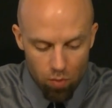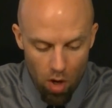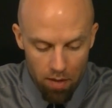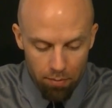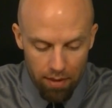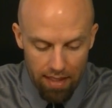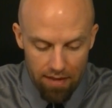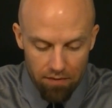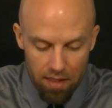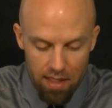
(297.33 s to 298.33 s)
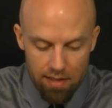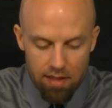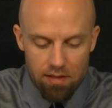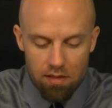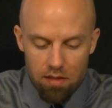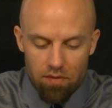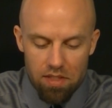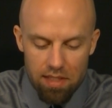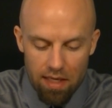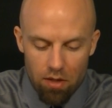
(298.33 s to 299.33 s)
1, belief in the existence of a
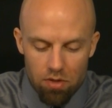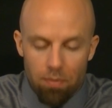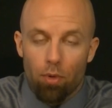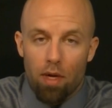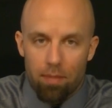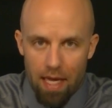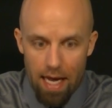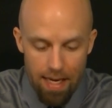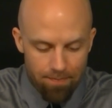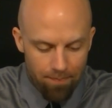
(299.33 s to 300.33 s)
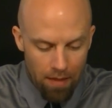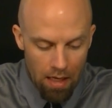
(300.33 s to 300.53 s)
single supreme God.